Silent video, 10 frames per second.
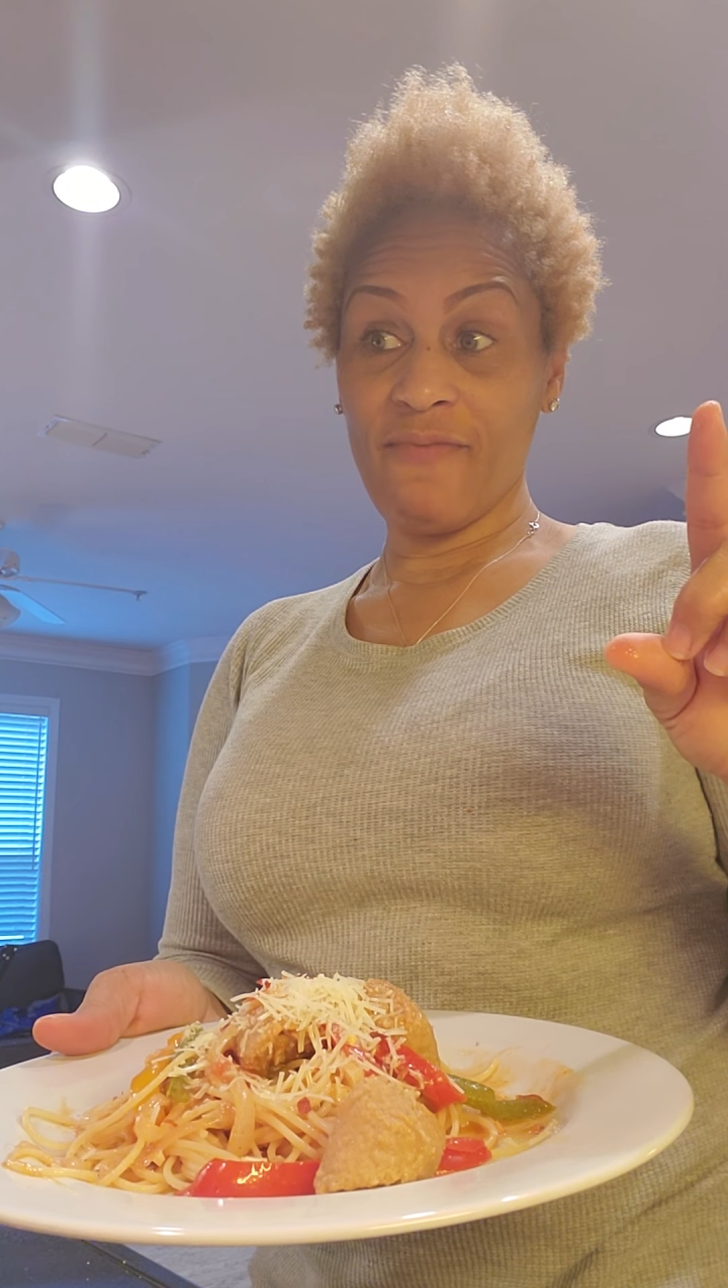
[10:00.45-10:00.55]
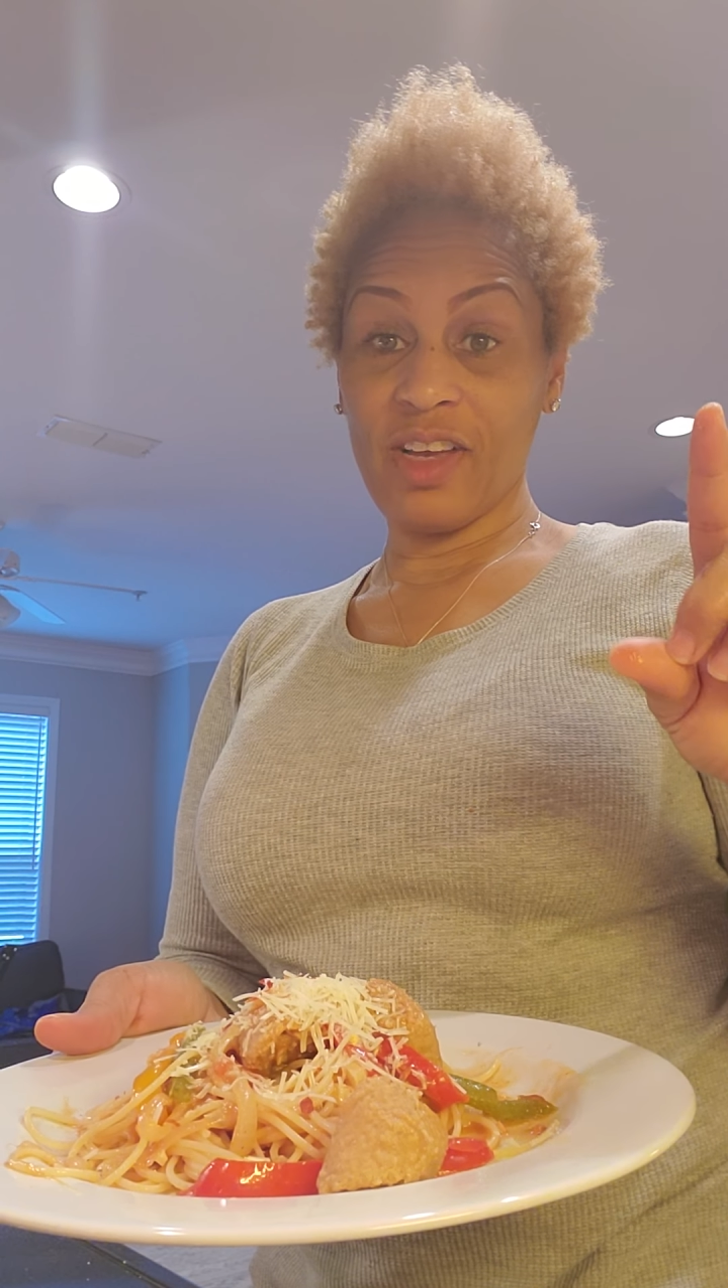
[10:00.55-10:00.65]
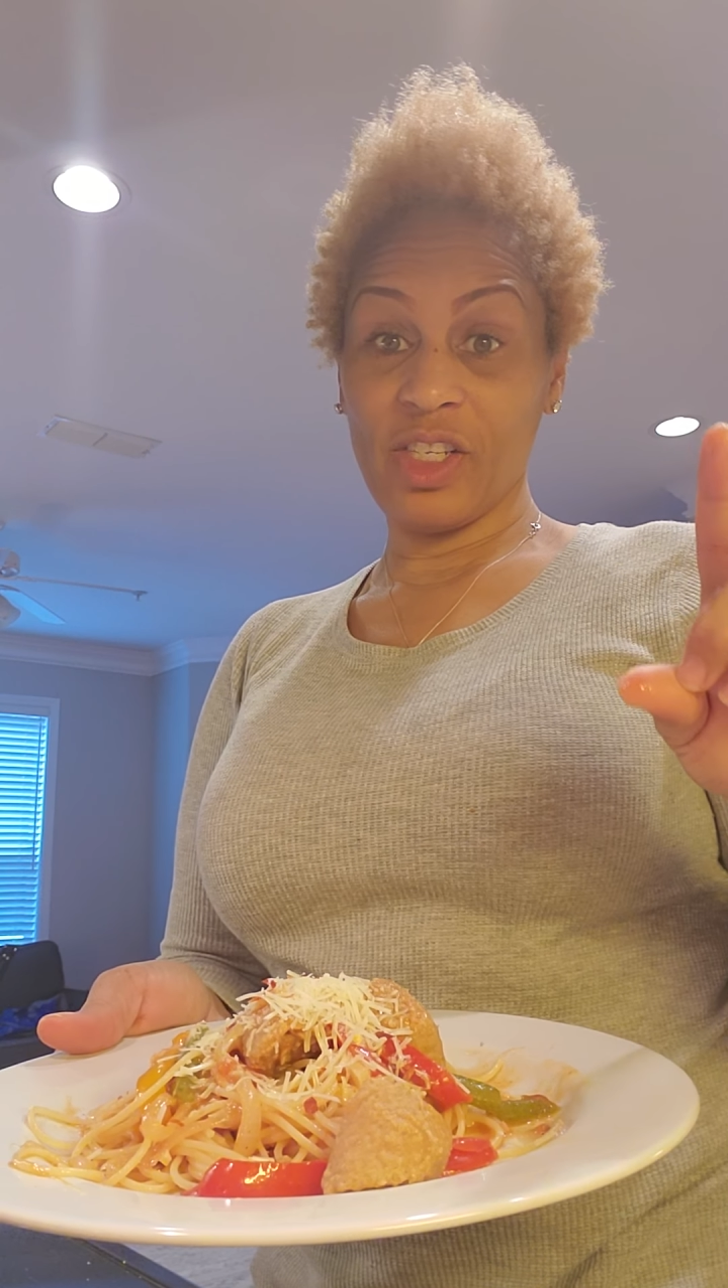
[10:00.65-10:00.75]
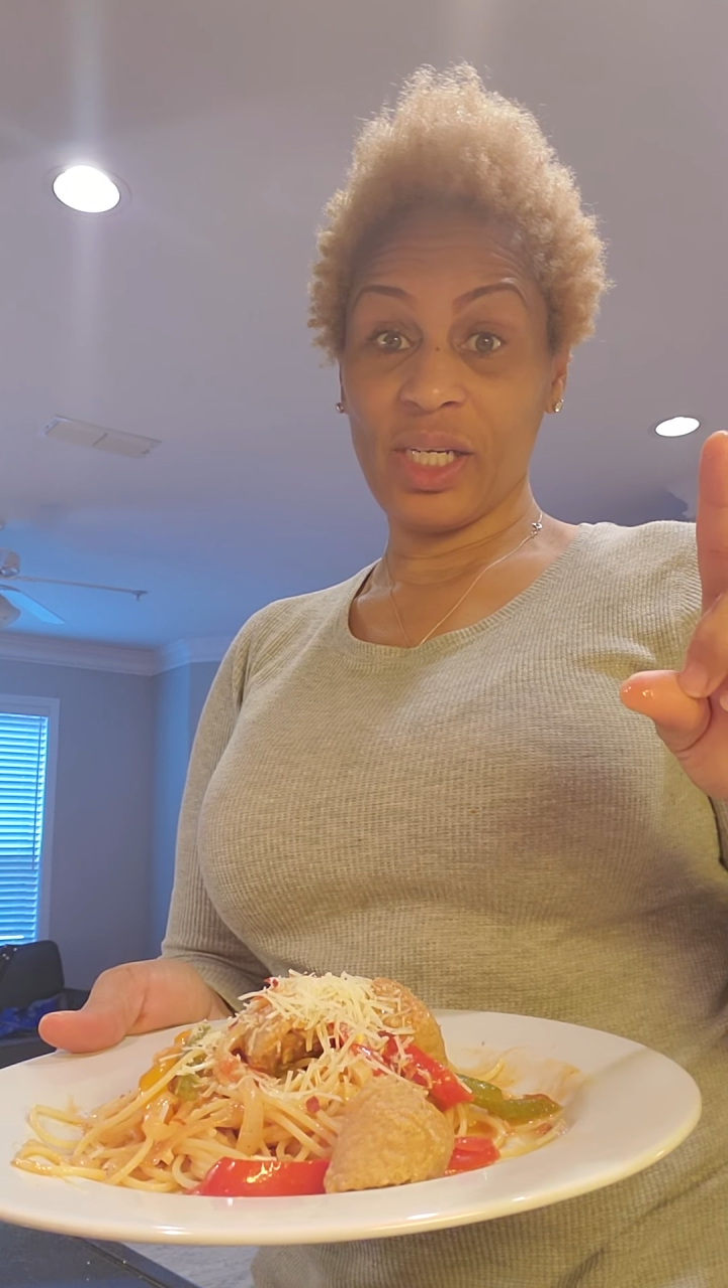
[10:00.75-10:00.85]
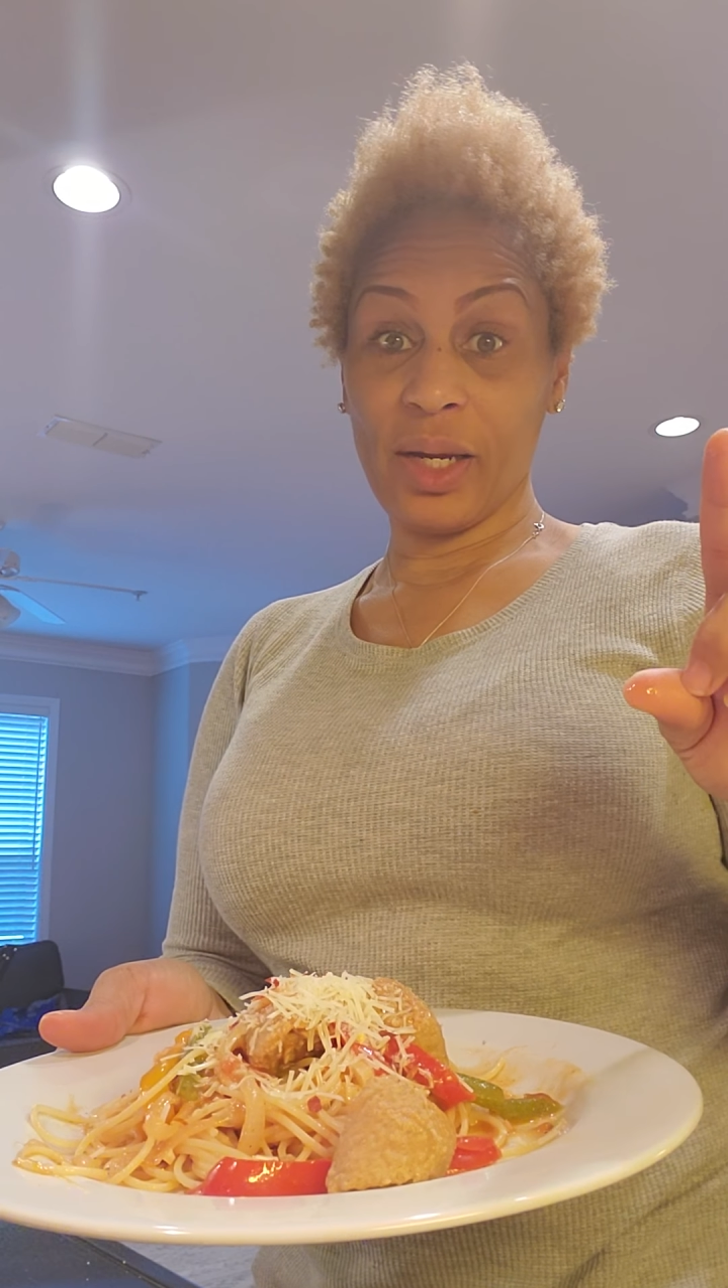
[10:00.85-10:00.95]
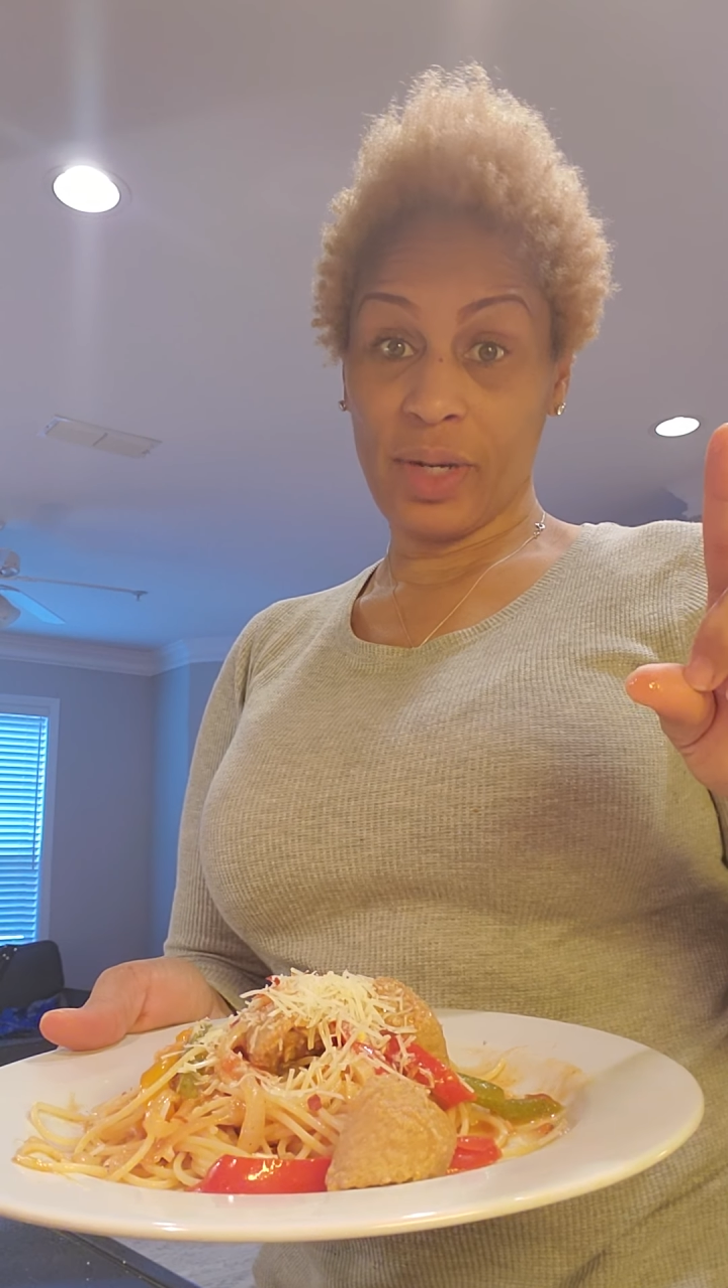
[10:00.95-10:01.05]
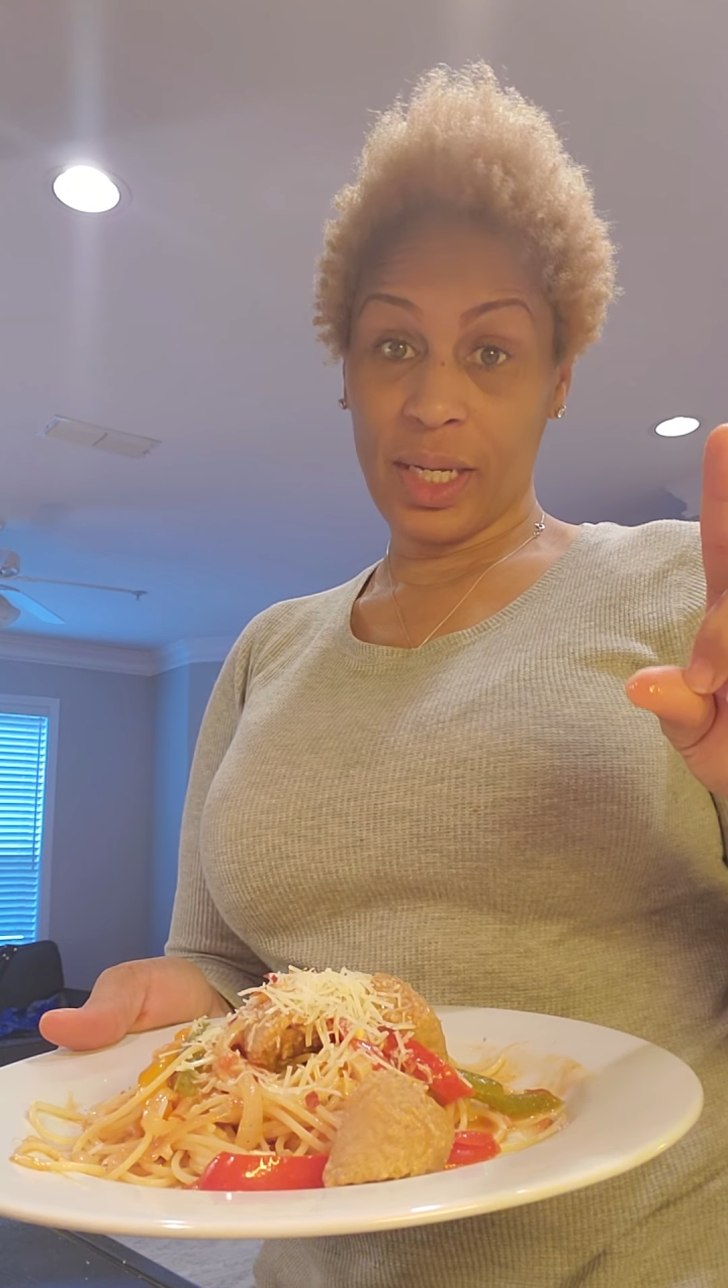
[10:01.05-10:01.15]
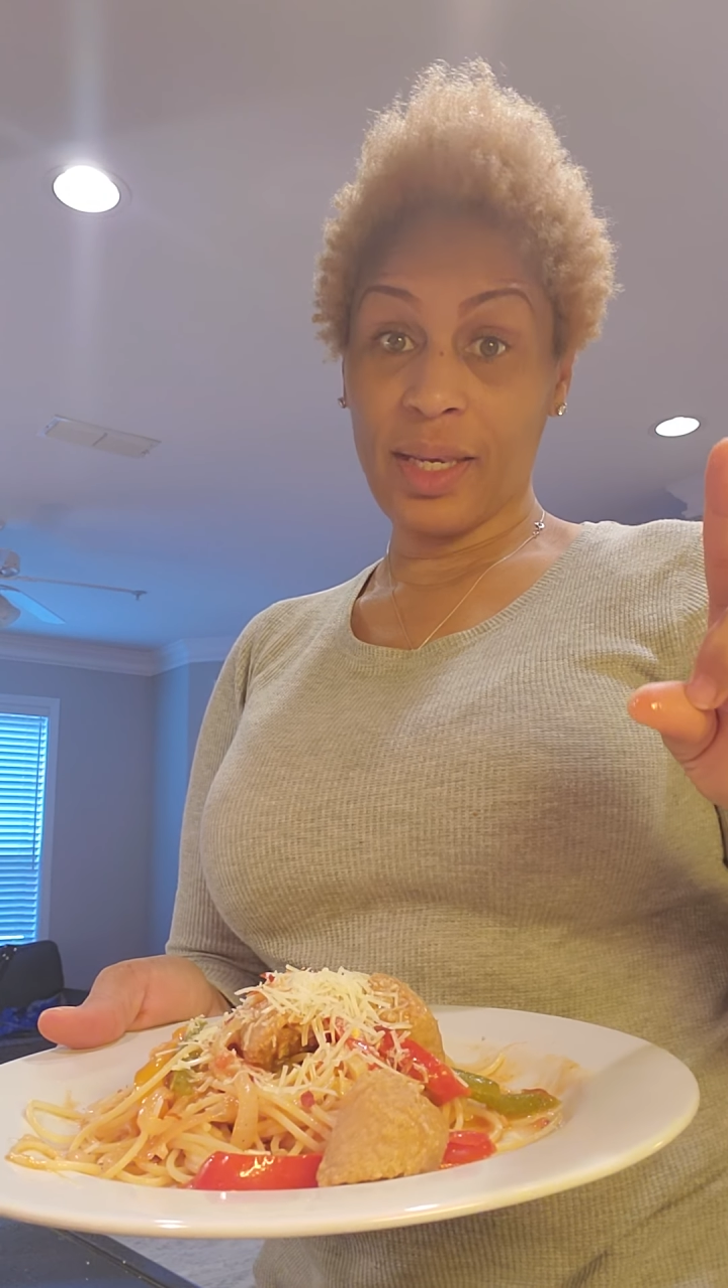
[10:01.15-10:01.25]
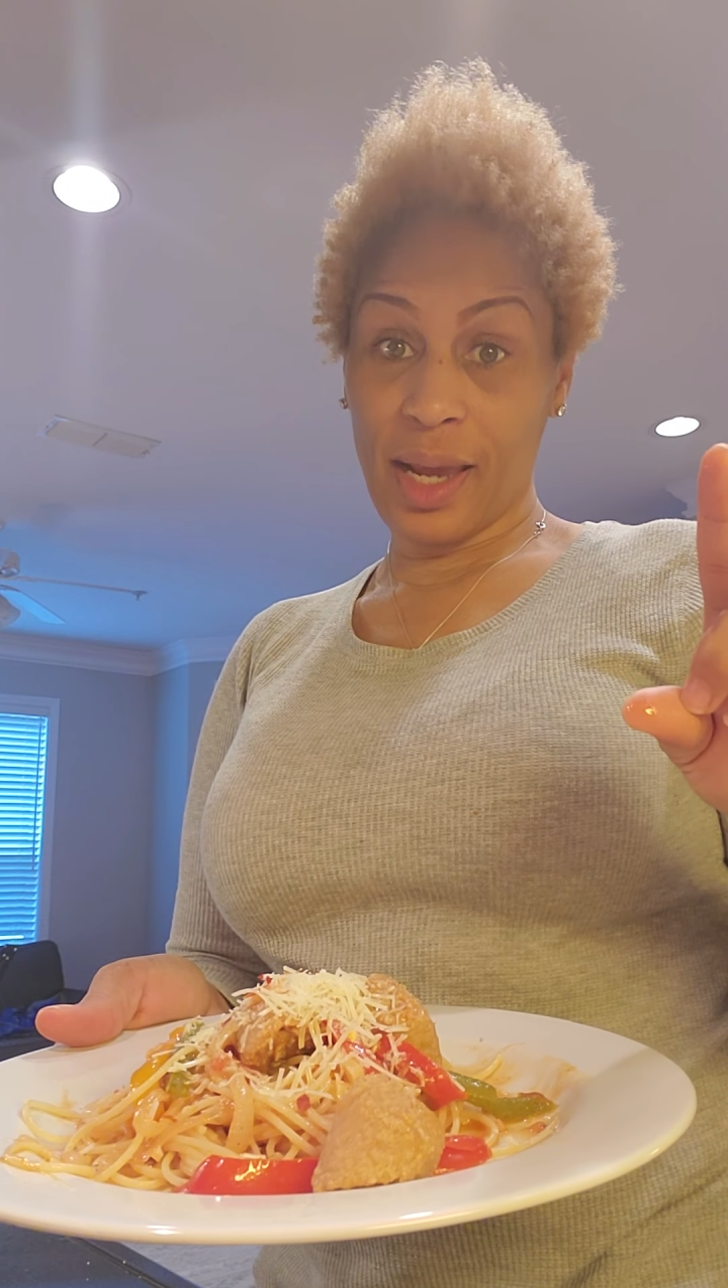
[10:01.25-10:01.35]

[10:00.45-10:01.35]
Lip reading: vegetarian